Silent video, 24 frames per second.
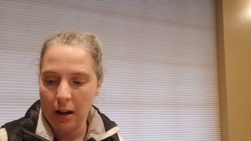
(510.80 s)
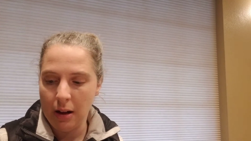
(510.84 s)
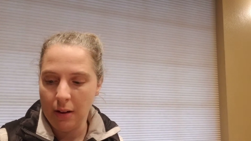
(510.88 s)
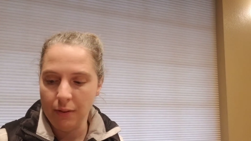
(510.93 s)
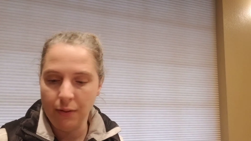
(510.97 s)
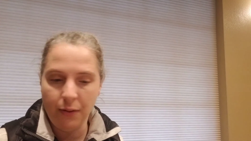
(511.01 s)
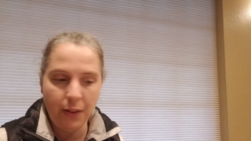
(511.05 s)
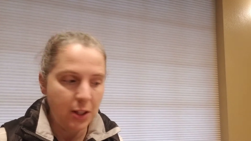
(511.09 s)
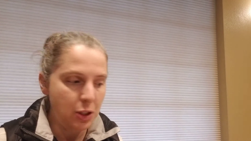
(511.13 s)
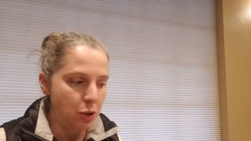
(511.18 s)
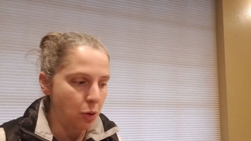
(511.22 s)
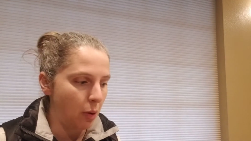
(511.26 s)

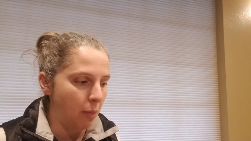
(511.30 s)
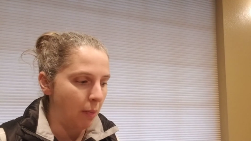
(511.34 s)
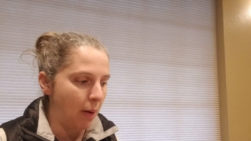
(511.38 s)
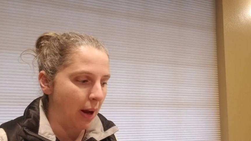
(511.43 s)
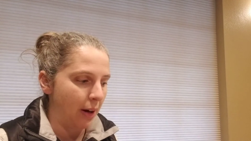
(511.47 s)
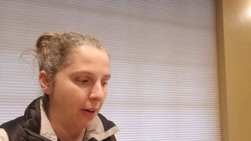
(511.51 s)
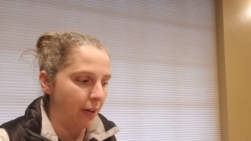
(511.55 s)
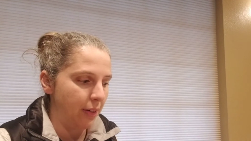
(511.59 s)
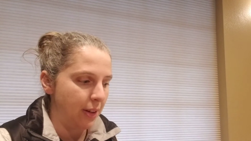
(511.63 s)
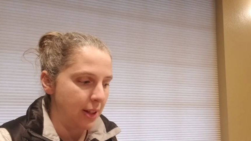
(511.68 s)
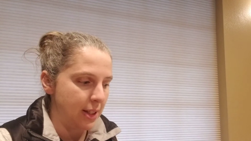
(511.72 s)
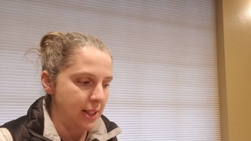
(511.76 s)
visual
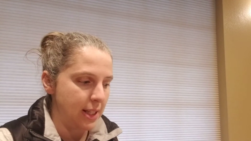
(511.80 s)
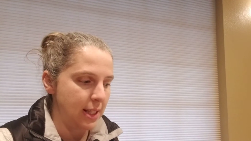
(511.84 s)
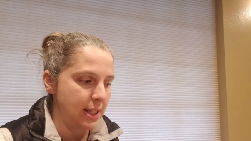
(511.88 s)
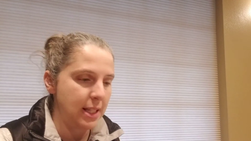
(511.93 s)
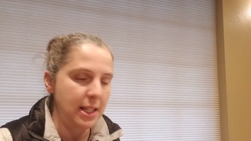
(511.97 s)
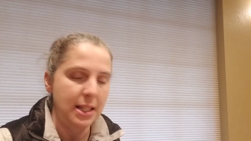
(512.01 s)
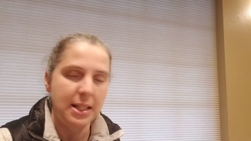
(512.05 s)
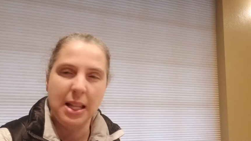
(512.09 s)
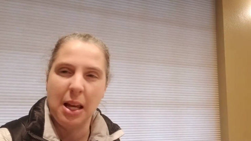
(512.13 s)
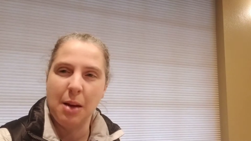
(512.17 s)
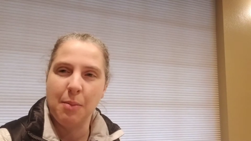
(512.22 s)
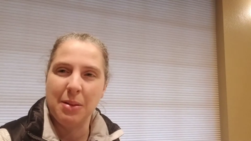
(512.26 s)
model, this is
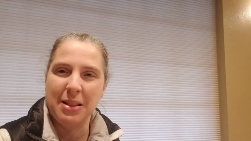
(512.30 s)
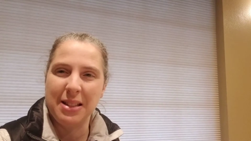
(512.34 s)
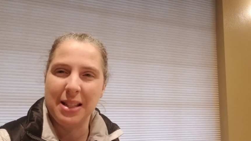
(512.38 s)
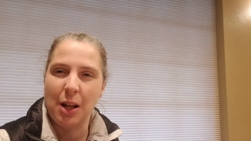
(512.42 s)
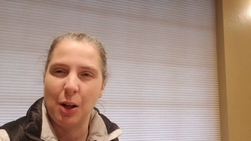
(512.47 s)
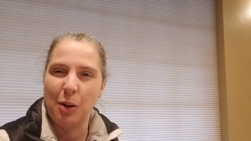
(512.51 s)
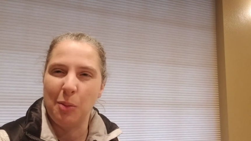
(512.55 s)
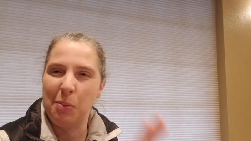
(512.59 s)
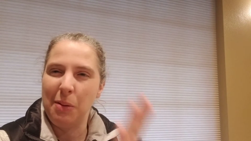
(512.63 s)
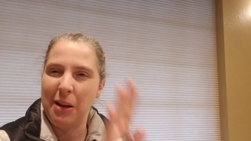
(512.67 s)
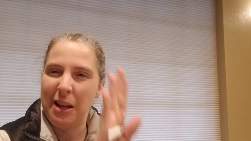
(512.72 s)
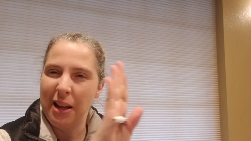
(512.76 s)
the same as
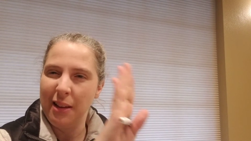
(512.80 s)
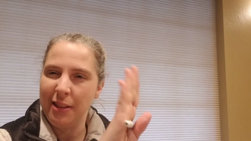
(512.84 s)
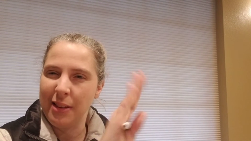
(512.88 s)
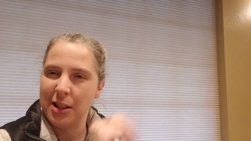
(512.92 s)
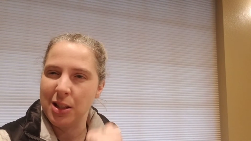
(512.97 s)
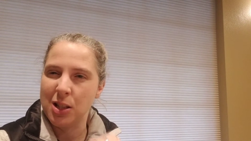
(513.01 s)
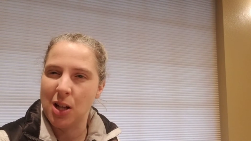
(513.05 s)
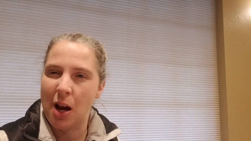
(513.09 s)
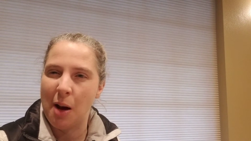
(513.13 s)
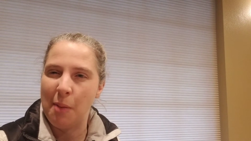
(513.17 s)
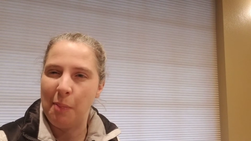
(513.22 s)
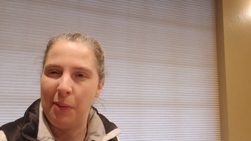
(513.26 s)
letter B at the
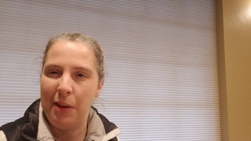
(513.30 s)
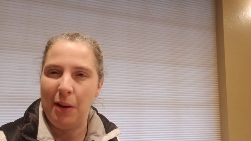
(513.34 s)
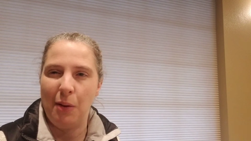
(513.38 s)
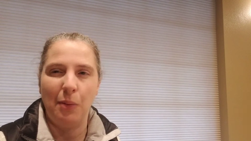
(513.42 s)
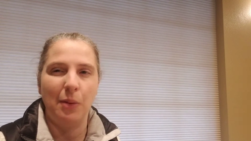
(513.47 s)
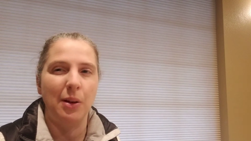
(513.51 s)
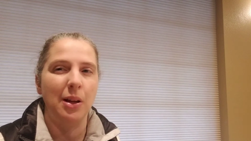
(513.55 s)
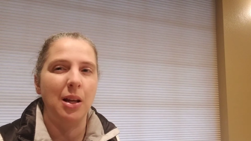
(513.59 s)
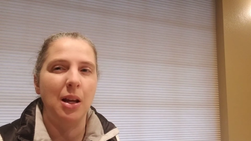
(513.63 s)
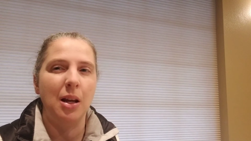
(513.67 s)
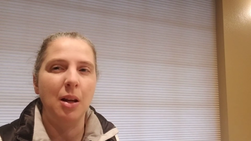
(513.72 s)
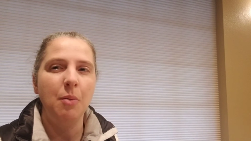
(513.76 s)
top that
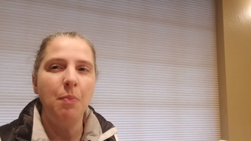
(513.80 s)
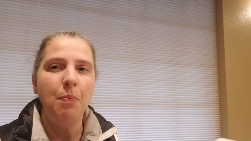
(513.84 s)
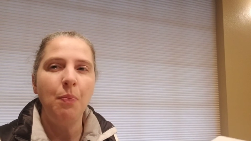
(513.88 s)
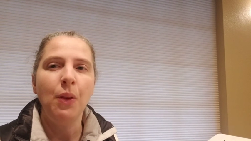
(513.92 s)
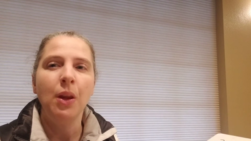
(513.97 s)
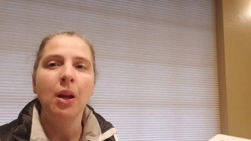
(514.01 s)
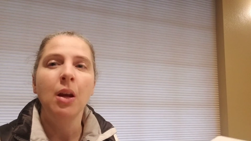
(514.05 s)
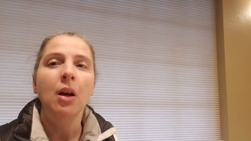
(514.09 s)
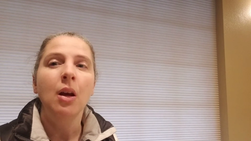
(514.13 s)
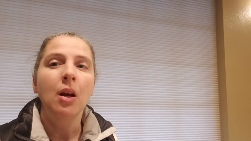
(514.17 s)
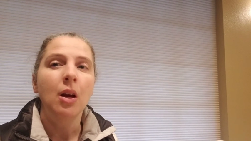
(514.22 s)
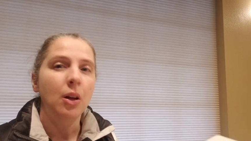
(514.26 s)
we did.
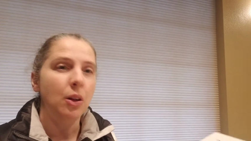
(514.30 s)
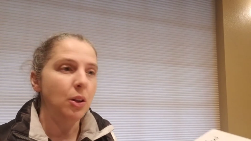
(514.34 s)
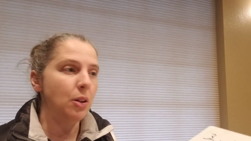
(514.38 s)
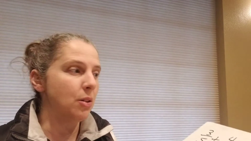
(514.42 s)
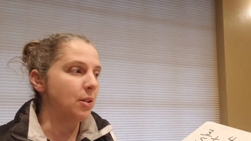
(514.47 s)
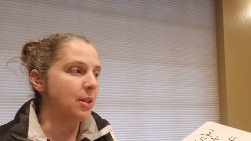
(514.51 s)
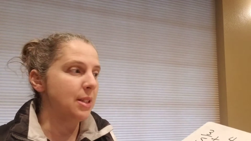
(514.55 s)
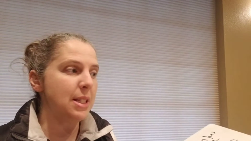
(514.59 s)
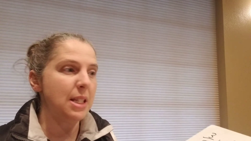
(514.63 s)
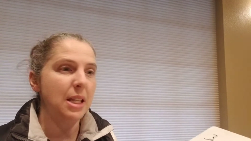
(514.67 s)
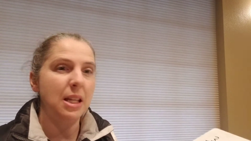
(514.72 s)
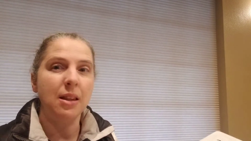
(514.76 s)

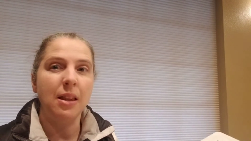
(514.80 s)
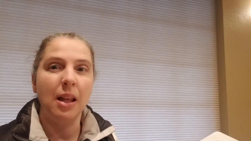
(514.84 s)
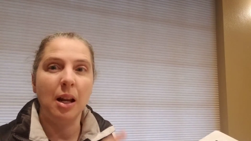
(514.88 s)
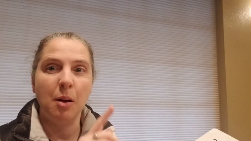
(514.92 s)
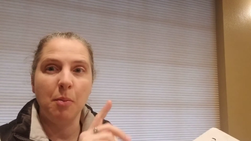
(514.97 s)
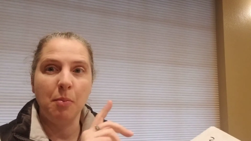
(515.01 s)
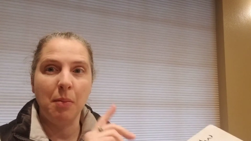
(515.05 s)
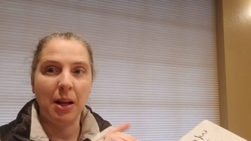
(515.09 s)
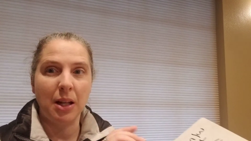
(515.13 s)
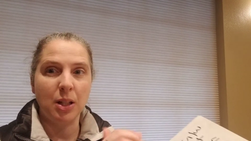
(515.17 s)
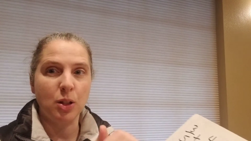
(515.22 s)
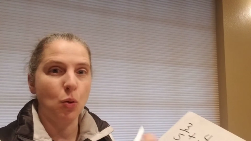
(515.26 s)
You'll see that
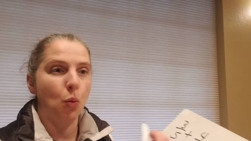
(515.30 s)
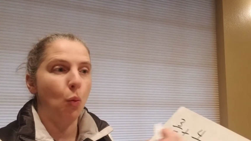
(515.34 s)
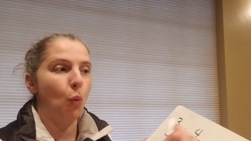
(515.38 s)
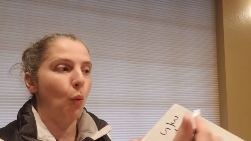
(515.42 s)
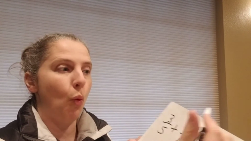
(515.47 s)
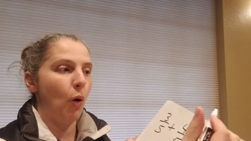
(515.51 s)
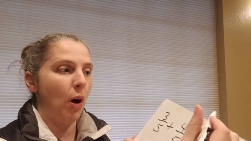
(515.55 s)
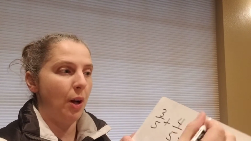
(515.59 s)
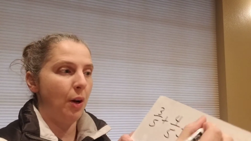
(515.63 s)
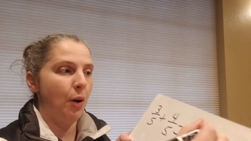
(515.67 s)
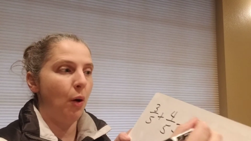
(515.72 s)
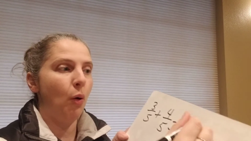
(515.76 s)
it makes
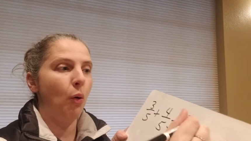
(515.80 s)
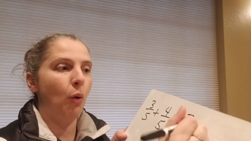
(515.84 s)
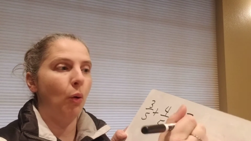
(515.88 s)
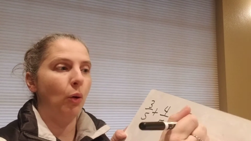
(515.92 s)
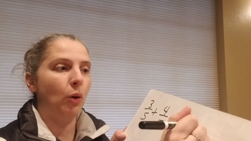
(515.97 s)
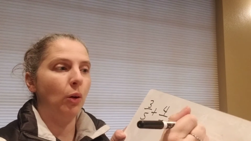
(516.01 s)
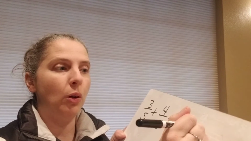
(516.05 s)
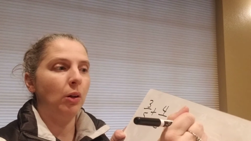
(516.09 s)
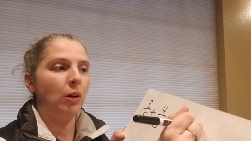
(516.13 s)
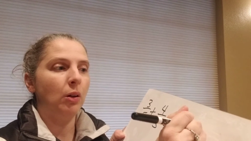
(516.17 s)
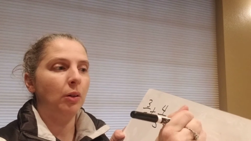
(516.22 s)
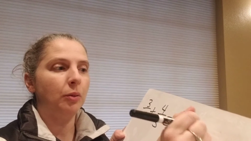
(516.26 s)
one
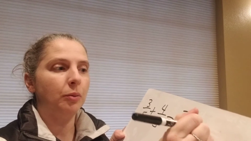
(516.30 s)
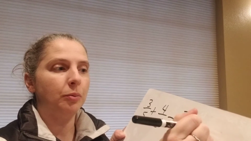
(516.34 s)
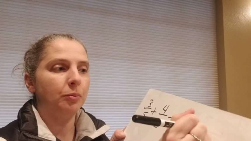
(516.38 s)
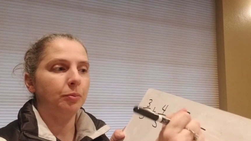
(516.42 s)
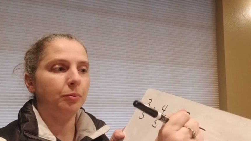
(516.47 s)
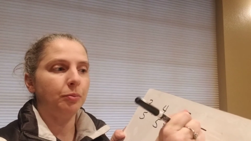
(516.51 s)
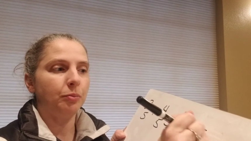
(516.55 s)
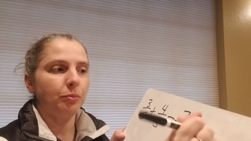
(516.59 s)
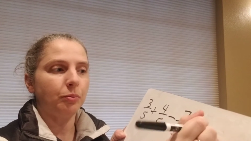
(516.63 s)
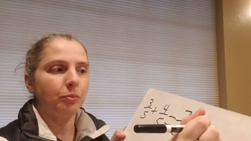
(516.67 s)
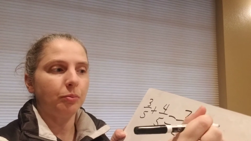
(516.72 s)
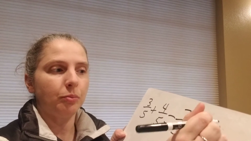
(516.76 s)
whole,
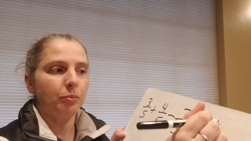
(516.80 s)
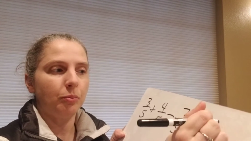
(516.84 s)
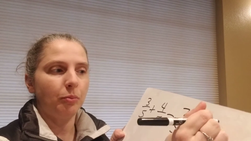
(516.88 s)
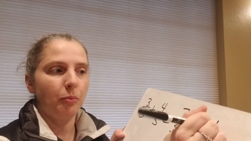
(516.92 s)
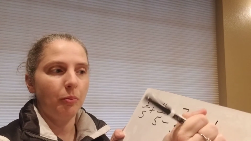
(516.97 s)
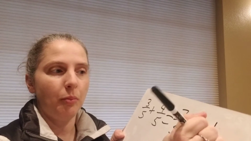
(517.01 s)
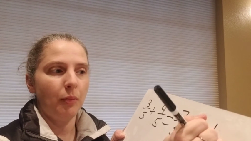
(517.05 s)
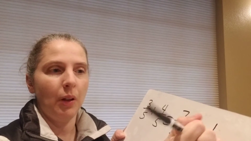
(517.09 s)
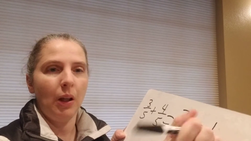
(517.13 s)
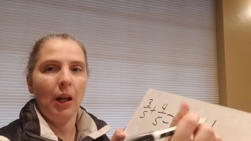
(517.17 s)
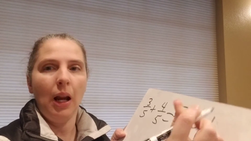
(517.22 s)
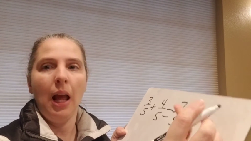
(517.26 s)

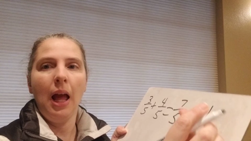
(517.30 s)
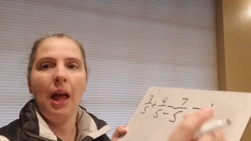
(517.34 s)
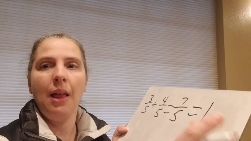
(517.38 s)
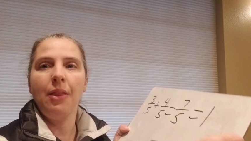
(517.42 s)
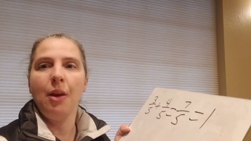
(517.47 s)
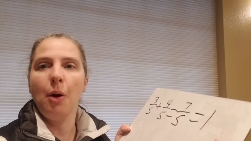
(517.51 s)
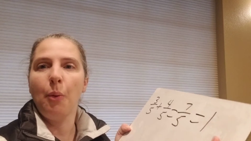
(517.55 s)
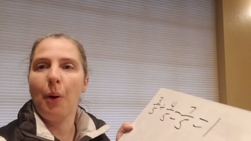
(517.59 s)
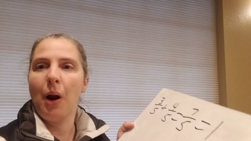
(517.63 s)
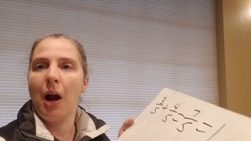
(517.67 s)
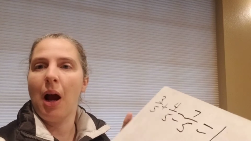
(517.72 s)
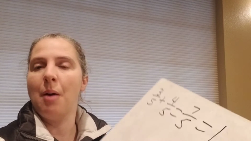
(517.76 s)
and
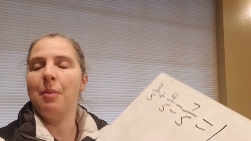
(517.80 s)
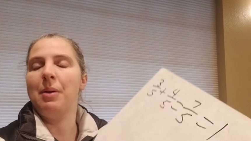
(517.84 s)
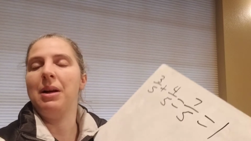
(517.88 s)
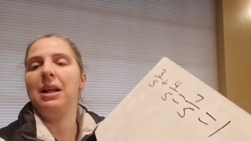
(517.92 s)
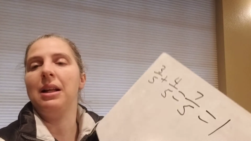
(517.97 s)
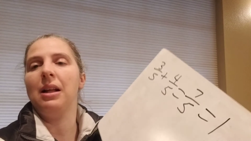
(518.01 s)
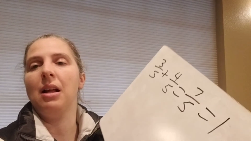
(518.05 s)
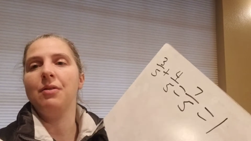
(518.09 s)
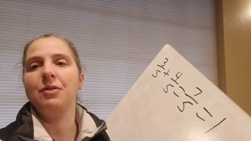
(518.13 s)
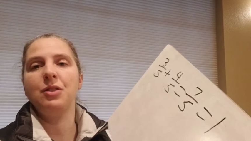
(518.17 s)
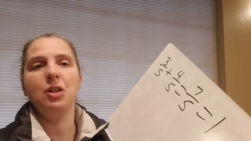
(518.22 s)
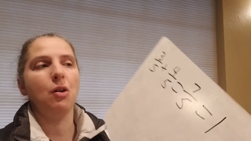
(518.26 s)
there were how
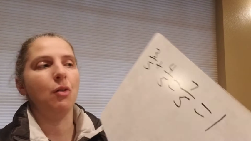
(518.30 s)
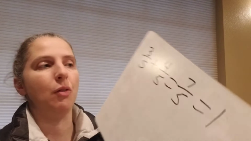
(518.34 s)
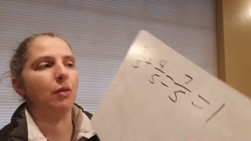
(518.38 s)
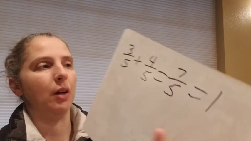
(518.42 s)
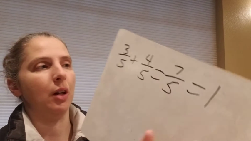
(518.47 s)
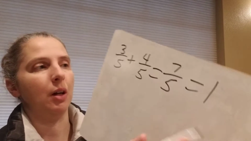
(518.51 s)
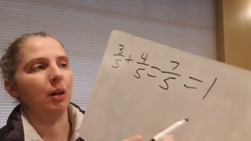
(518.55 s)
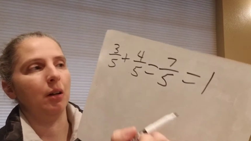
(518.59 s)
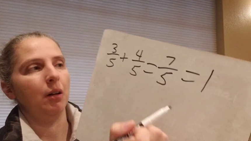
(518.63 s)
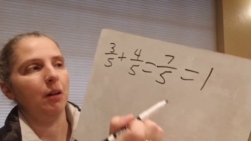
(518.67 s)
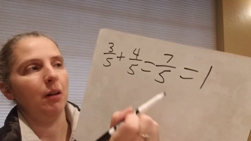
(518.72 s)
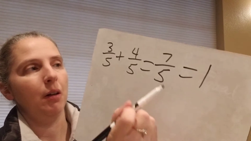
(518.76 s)
many left over?